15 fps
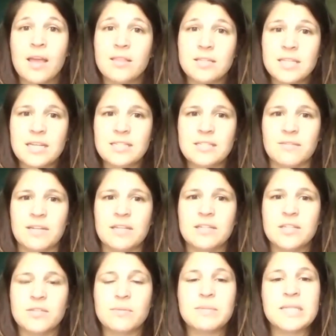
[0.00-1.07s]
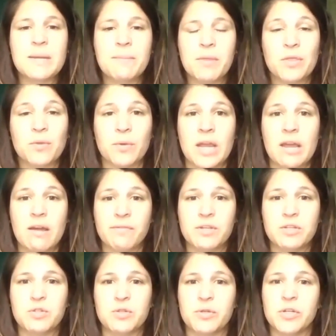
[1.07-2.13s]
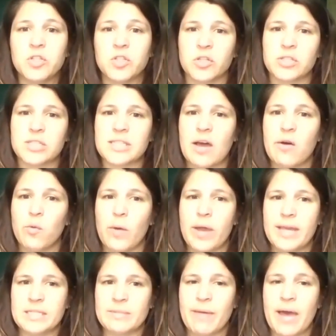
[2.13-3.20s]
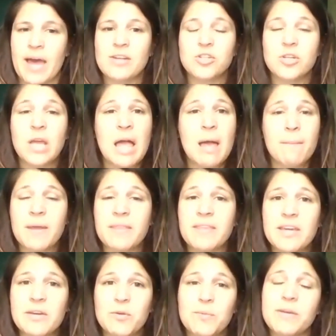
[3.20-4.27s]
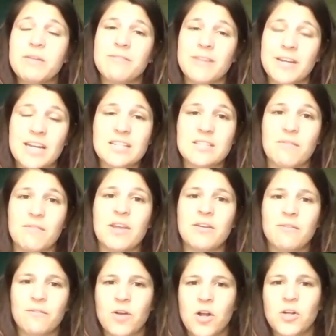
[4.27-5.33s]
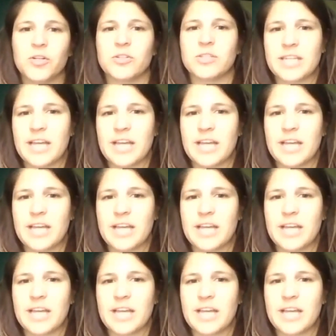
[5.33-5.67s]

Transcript: This activity is from step 3 of the Junior Girl Scout Ways batch, but I think it would be a fun activity for all Girl